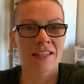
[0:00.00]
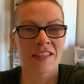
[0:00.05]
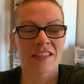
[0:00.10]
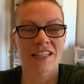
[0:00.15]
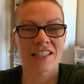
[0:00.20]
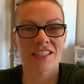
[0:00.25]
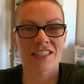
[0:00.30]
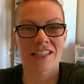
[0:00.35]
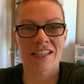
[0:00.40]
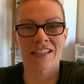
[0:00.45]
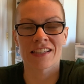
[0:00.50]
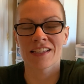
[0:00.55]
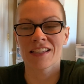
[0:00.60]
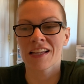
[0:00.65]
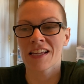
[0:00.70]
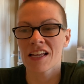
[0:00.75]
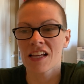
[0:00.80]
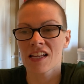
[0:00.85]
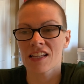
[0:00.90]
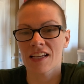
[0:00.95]
that's a
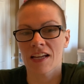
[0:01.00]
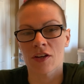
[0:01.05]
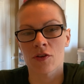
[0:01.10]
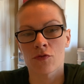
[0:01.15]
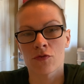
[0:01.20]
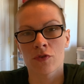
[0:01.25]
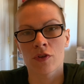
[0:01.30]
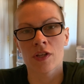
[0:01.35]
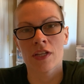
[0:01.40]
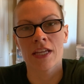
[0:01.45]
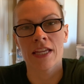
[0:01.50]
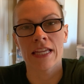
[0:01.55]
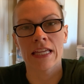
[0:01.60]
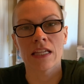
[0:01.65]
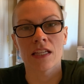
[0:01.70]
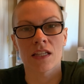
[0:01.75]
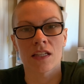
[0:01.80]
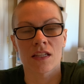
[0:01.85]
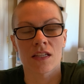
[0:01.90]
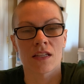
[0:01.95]
kind of
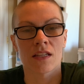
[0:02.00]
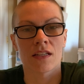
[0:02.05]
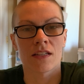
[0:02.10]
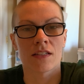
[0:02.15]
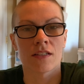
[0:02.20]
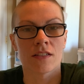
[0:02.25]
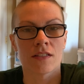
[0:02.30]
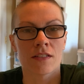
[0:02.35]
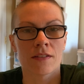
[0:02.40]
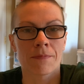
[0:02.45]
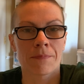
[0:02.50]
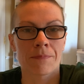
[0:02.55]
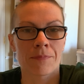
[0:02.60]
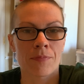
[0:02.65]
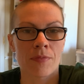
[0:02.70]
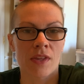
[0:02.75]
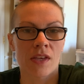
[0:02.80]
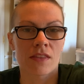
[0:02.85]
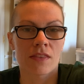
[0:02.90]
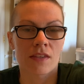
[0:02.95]
in
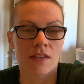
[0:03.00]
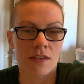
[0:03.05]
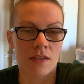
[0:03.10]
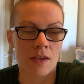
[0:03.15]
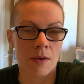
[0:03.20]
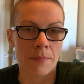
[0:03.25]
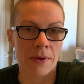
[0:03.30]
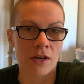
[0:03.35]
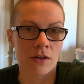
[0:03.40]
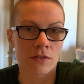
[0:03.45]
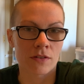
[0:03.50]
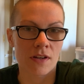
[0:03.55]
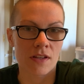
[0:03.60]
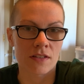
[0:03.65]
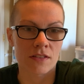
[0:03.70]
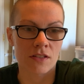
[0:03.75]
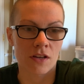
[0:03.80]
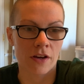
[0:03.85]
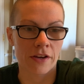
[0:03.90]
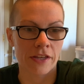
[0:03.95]
thinking about
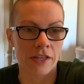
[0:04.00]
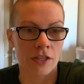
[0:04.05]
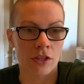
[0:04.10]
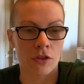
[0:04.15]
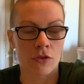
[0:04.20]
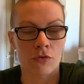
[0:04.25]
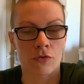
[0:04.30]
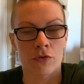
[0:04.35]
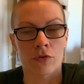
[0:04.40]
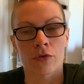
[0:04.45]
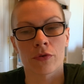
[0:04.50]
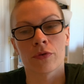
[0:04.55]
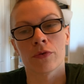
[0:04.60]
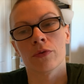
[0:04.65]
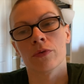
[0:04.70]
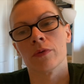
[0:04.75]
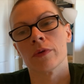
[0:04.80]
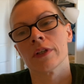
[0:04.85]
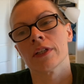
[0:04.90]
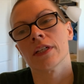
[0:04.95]
and talking
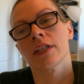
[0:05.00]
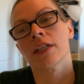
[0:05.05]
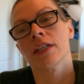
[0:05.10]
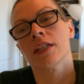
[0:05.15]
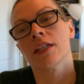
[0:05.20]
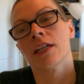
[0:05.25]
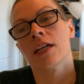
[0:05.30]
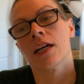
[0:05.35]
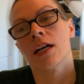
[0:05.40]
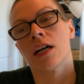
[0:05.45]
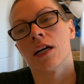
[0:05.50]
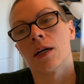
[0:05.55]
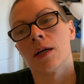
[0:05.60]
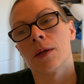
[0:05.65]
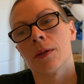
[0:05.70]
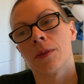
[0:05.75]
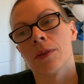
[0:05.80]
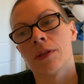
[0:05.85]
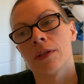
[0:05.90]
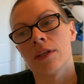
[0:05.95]
through
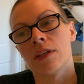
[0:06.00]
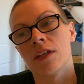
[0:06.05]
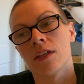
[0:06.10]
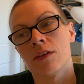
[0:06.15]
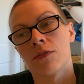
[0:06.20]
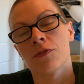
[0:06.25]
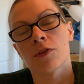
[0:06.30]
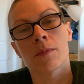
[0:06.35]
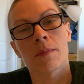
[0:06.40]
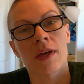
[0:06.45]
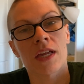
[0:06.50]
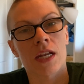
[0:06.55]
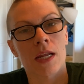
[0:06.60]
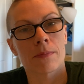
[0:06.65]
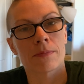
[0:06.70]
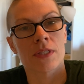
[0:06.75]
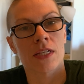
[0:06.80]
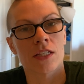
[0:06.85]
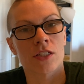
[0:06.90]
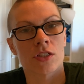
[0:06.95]
the film
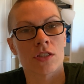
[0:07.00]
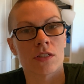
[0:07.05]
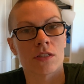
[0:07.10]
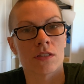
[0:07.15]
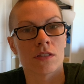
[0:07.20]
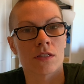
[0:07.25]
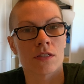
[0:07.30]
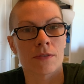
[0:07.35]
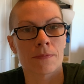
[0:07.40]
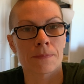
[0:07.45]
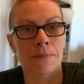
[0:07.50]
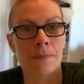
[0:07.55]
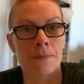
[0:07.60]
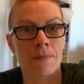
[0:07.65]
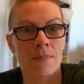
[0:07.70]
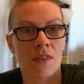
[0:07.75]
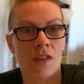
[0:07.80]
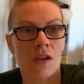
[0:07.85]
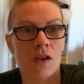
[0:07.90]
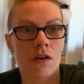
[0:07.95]
adaptations
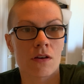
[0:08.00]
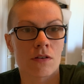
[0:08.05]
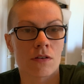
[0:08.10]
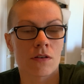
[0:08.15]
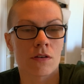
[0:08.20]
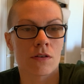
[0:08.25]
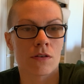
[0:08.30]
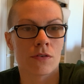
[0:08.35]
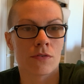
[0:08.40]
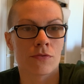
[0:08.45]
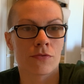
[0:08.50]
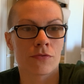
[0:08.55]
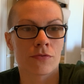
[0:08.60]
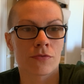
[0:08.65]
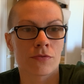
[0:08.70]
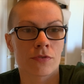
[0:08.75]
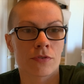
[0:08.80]
of